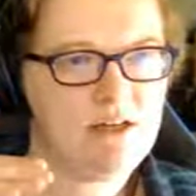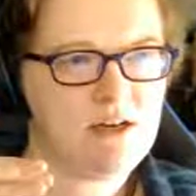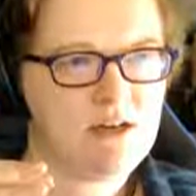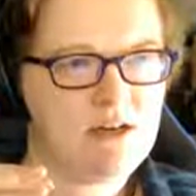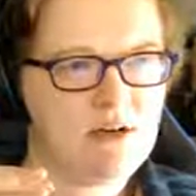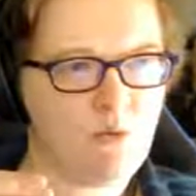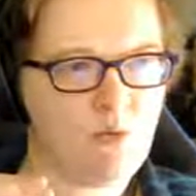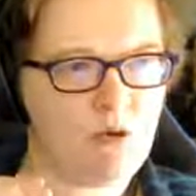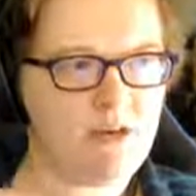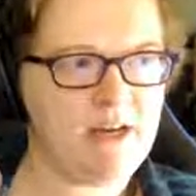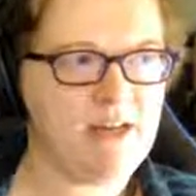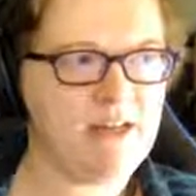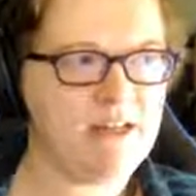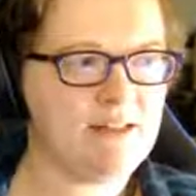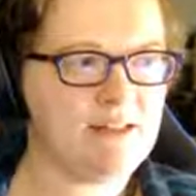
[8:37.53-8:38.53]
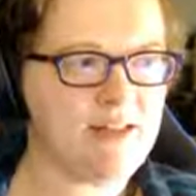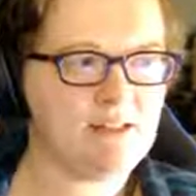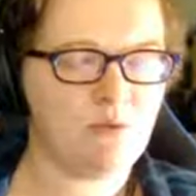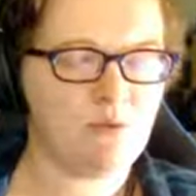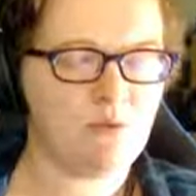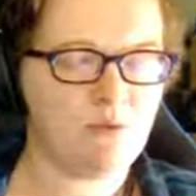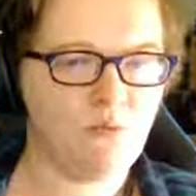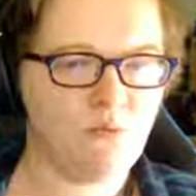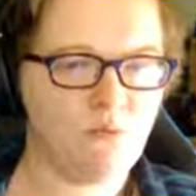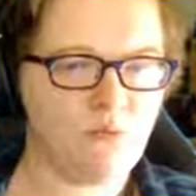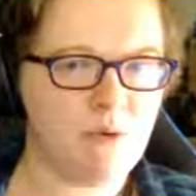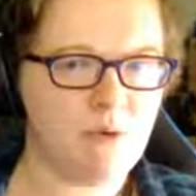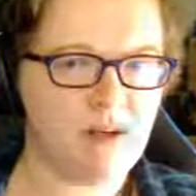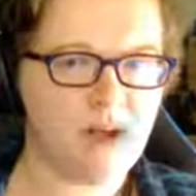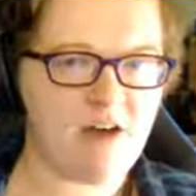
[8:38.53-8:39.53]
what I need. Like it
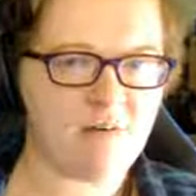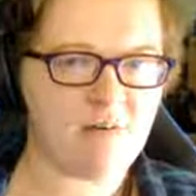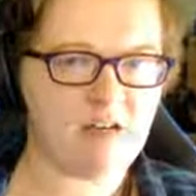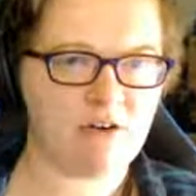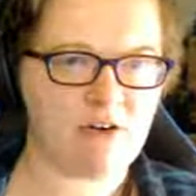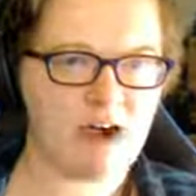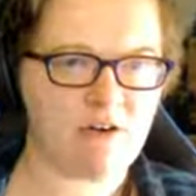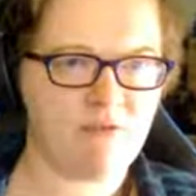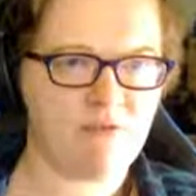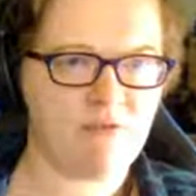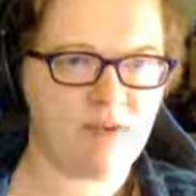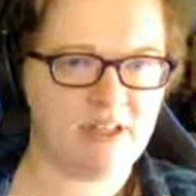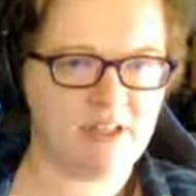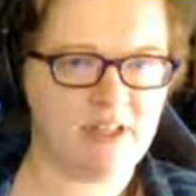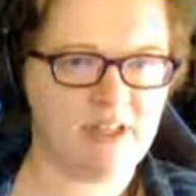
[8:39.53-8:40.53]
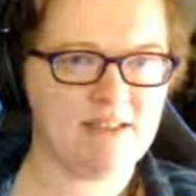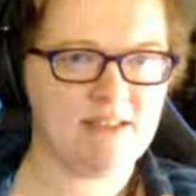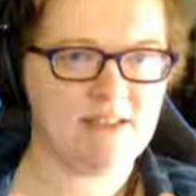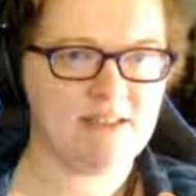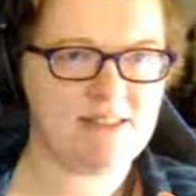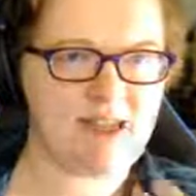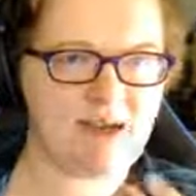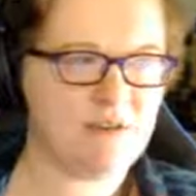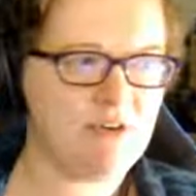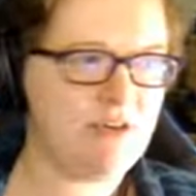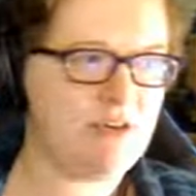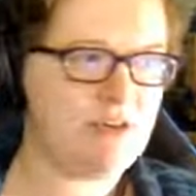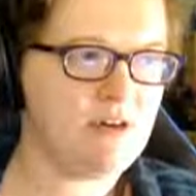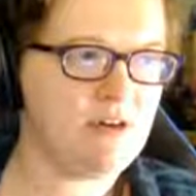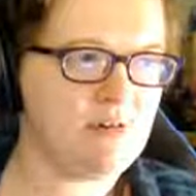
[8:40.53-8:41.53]
would have me craft like 7 of
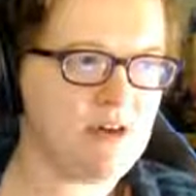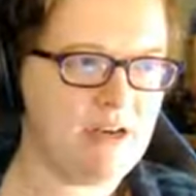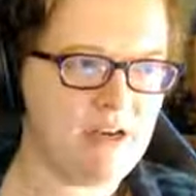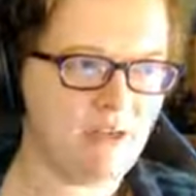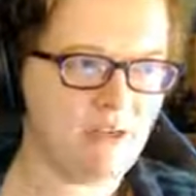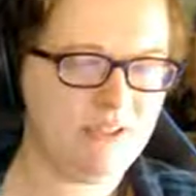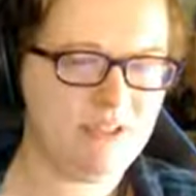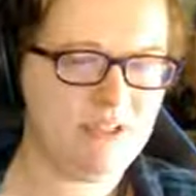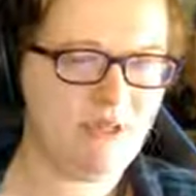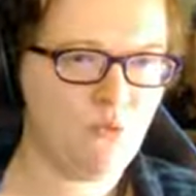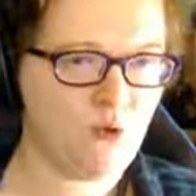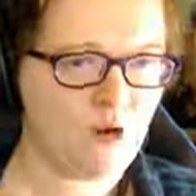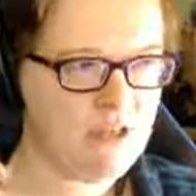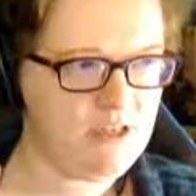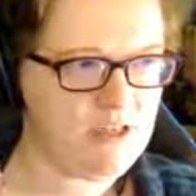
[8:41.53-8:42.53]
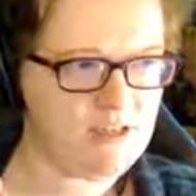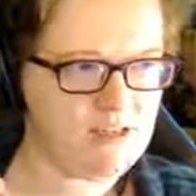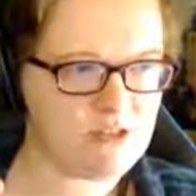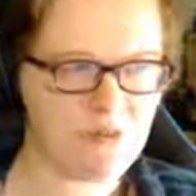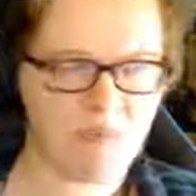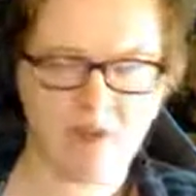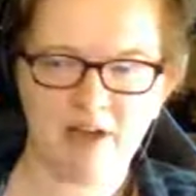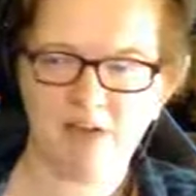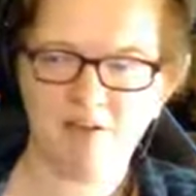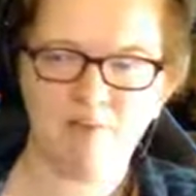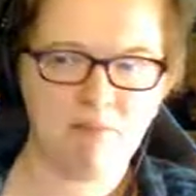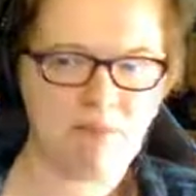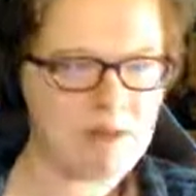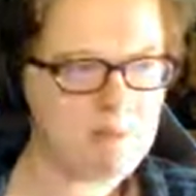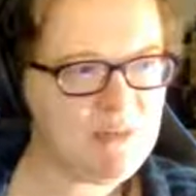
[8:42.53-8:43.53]
them, and I only need 1. So it
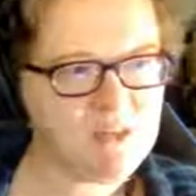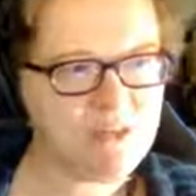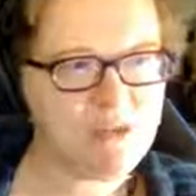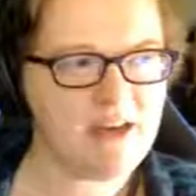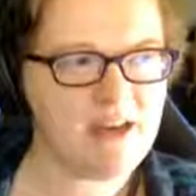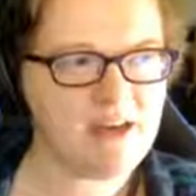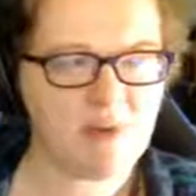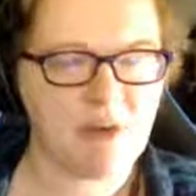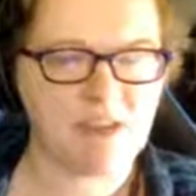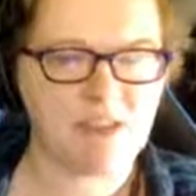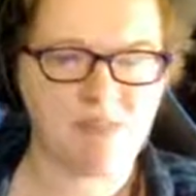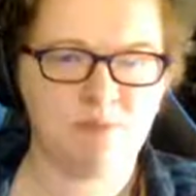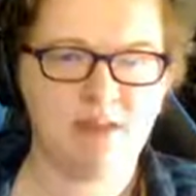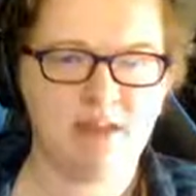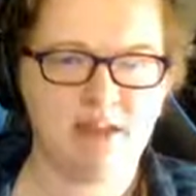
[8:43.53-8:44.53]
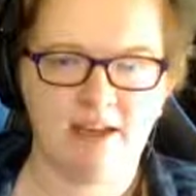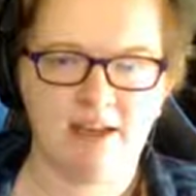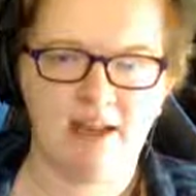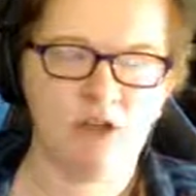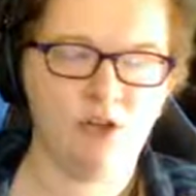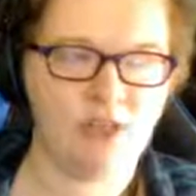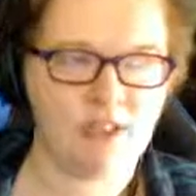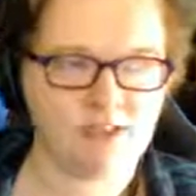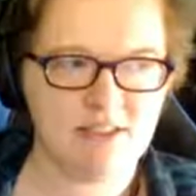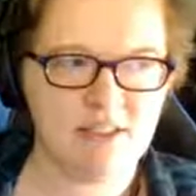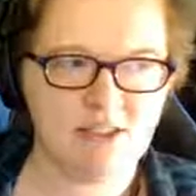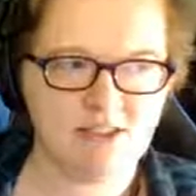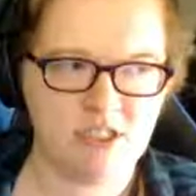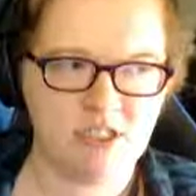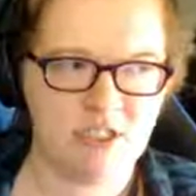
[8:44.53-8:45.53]
might be doing that. It might just be like, hey, look, you
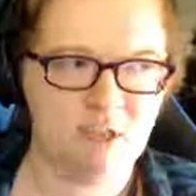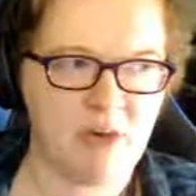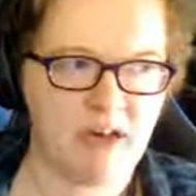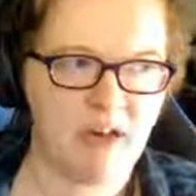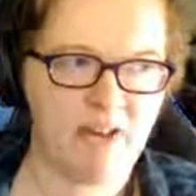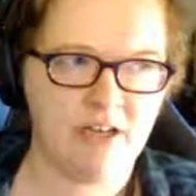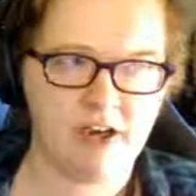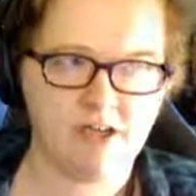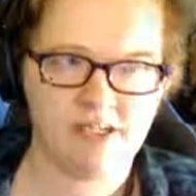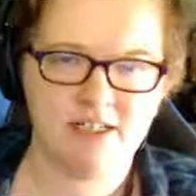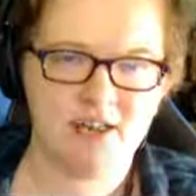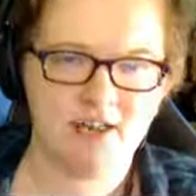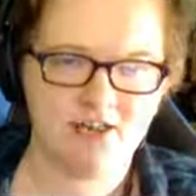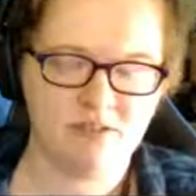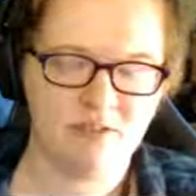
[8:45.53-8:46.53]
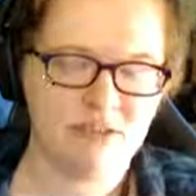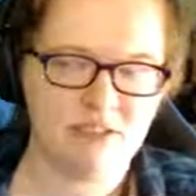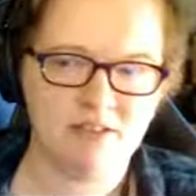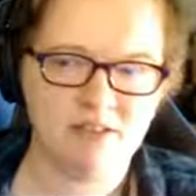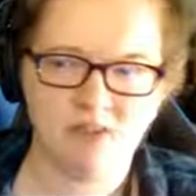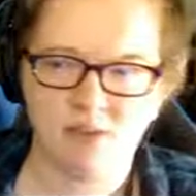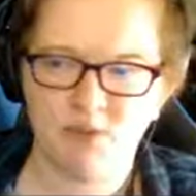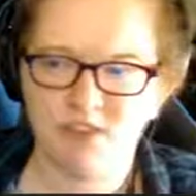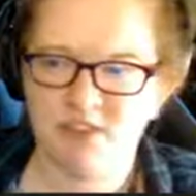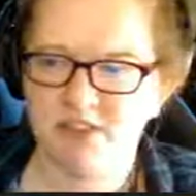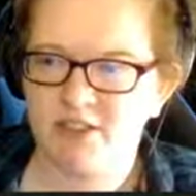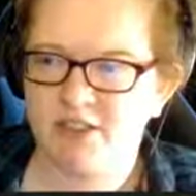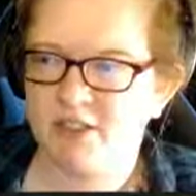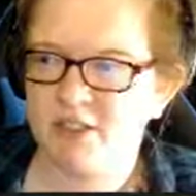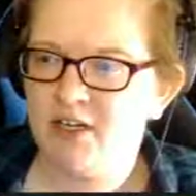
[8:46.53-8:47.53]
could just buy it on the auction house and it'd be so much
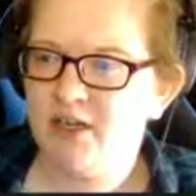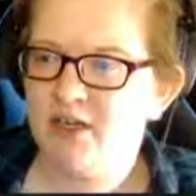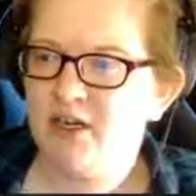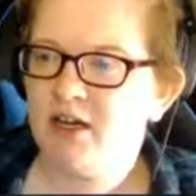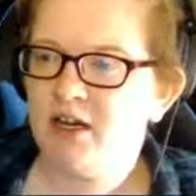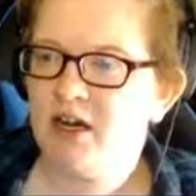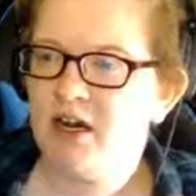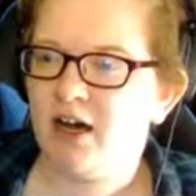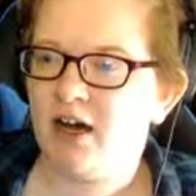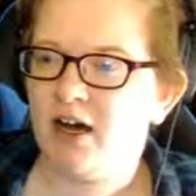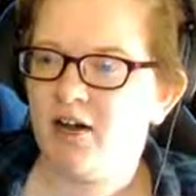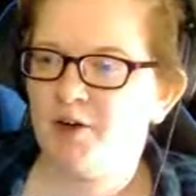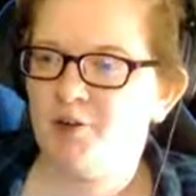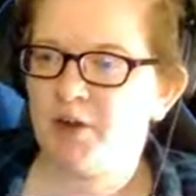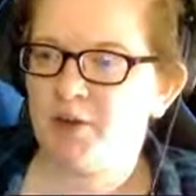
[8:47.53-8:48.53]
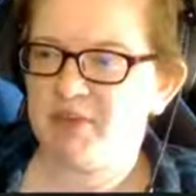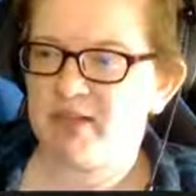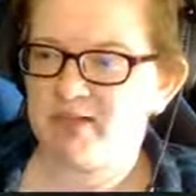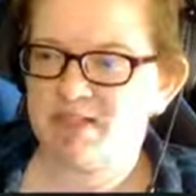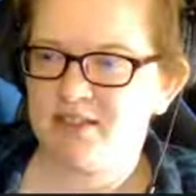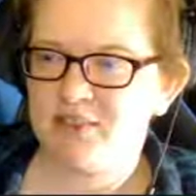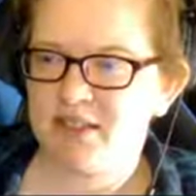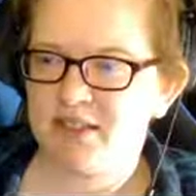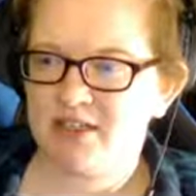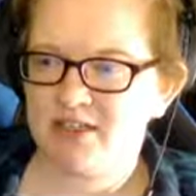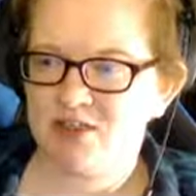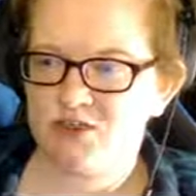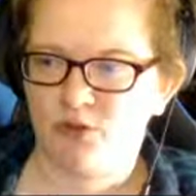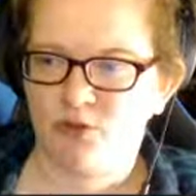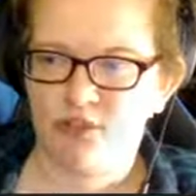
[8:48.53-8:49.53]
easier. I'm guessing because
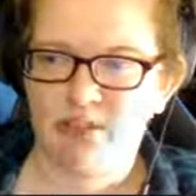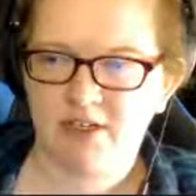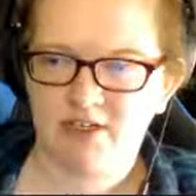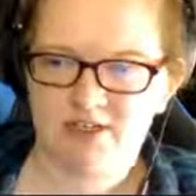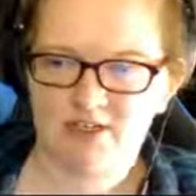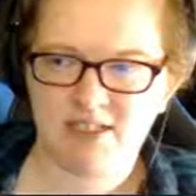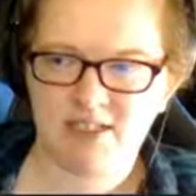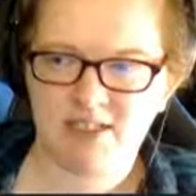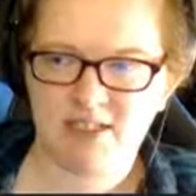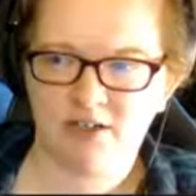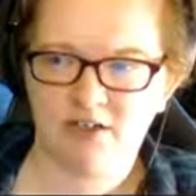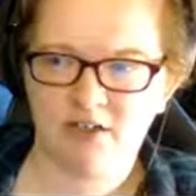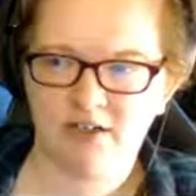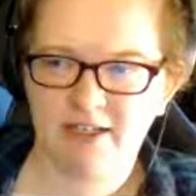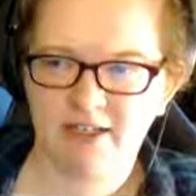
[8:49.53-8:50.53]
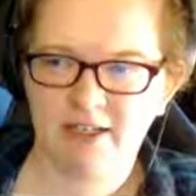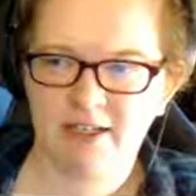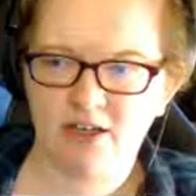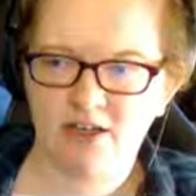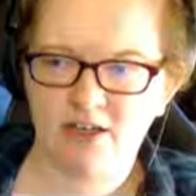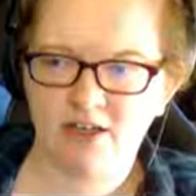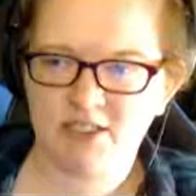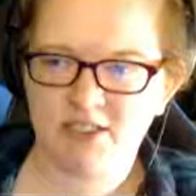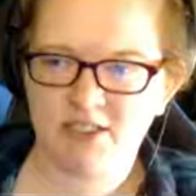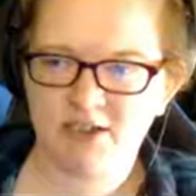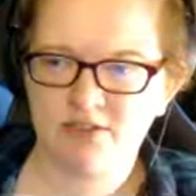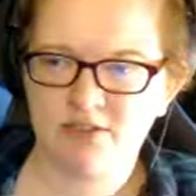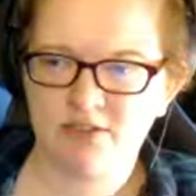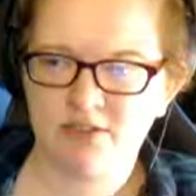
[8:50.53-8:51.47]
it's here, like in the auction house